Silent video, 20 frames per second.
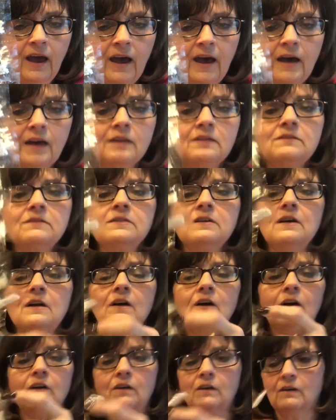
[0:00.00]
And
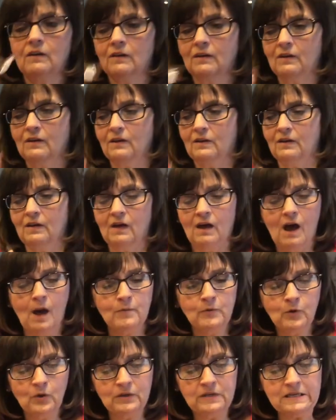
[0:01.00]

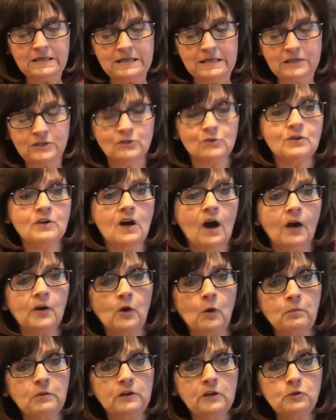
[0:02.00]
I'm going to need to cut
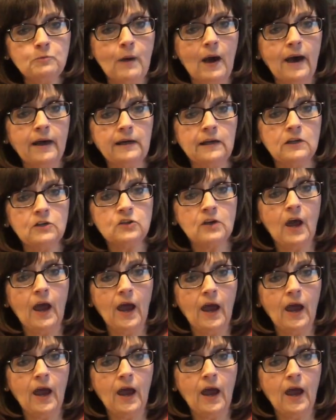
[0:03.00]
open each package